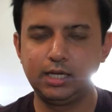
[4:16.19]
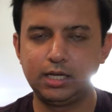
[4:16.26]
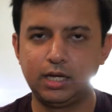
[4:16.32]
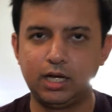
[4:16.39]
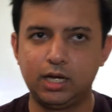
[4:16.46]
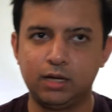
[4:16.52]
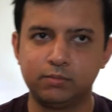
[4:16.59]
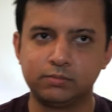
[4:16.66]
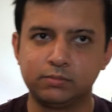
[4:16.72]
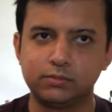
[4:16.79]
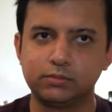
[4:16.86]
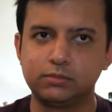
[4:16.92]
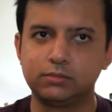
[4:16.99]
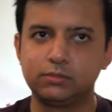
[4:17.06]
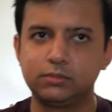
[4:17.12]

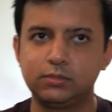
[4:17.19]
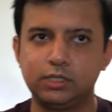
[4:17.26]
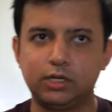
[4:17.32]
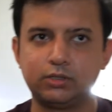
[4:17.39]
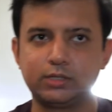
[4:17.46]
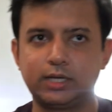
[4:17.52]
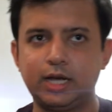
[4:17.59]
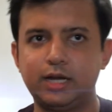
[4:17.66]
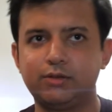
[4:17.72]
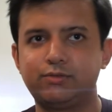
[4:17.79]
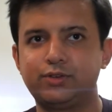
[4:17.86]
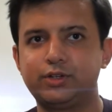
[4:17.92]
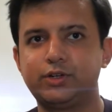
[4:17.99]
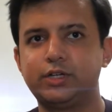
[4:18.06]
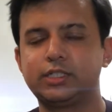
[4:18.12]
to kind of
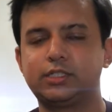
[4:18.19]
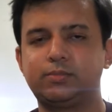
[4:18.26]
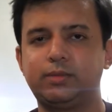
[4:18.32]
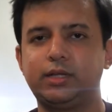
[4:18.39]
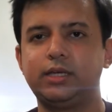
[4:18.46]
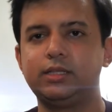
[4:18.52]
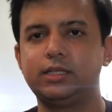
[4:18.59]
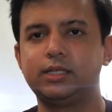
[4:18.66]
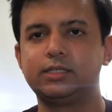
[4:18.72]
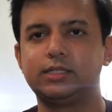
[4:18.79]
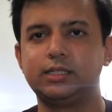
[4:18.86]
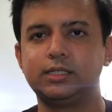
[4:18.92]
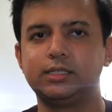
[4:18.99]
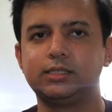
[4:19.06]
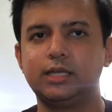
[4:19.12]
further explain this
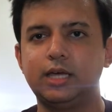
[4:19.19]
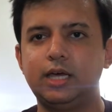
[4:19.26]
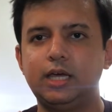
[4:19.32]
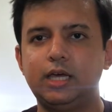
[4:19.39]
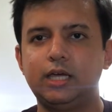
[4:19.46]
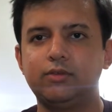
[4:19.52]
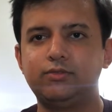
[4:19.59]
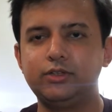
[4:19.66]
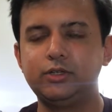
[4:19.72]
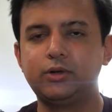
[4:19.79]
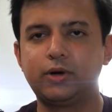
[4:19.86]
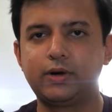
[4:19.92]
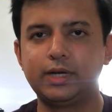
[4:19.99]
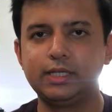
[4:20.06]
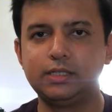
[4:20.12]
is, if you
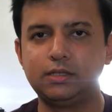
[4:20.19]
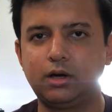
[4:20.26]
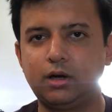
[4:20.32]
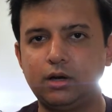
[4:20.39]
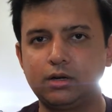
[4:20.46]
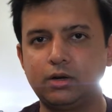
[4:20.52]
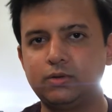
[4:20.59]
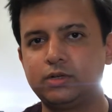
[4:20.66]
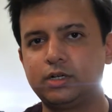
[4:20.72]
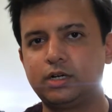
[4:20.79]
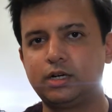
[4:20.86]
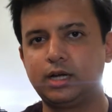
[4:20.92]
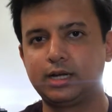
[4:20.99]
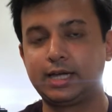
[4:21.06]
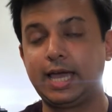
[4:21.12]
are a dog owner,
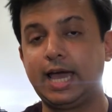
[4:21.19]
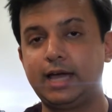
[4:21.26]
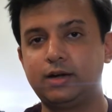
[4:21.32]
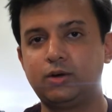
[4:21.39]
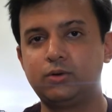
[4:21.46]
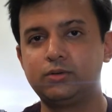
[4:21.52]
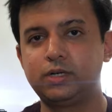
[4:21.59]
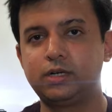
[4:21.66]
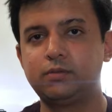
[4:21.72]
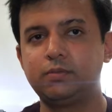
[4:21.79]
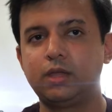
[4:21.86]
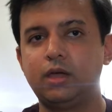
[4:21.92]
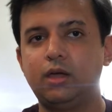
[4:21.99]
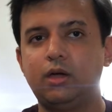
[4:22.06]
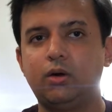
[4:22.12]
a cat owner,
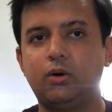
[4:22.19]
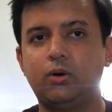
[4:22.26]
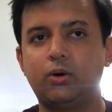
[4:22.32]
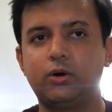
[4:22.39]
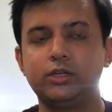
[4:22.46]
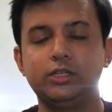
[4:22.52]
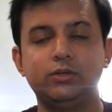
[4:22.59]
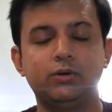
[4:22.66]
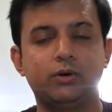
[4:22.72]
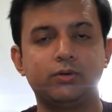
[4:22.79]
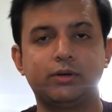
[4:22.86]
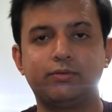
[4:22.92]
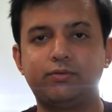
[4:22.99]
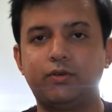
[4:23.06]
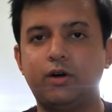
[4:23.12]
or you own a
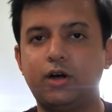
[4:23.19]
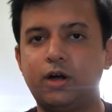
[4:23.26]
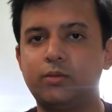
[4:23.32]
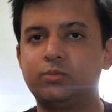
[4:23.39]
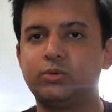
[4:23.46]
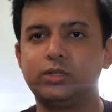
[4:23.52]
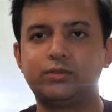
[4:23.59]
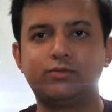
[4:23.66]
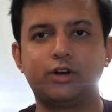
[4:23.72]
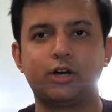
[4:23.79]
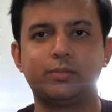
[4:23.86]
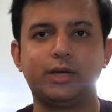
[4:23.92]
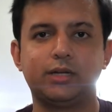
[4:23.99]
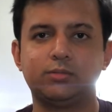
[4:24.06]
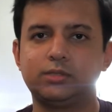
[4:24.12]
farm with farm
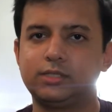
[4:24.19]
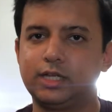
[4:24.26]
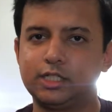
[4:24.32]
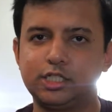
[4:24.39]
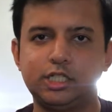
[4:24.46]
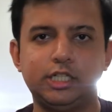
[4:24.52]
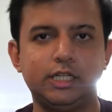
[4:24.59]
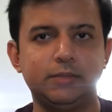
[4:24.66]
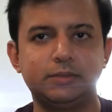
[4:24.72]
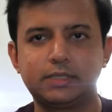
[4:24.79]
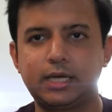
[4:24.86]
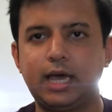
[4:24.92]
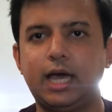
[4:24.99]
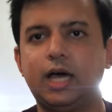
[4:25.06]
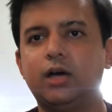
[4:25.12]
animals like sheep,
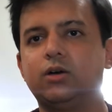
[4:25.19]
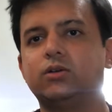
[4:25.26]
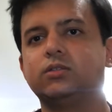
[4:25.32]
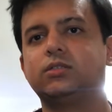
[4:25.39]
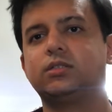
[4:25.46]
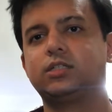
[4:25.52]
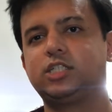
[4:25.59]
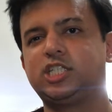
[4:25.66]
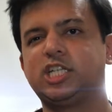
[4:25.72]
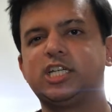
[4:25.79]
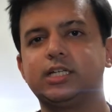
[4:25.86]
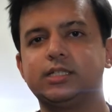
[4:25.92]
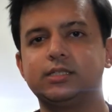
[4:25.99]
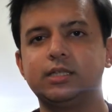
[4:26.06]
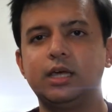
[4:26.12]
cows,
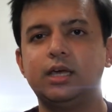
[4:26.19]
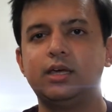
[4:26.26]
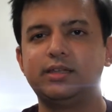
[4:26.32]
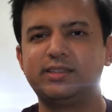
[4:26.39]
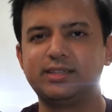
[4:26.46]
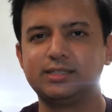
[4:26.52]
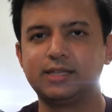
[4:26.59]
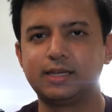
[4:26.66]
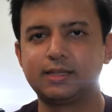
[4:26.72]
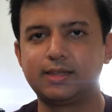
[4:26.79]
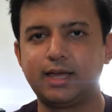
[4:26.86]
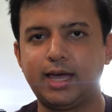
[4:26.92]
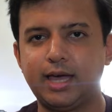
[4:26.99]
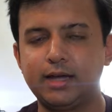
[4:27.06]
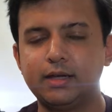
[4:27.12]
chickens, things like
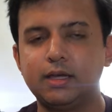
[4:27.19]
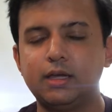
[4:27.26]
that,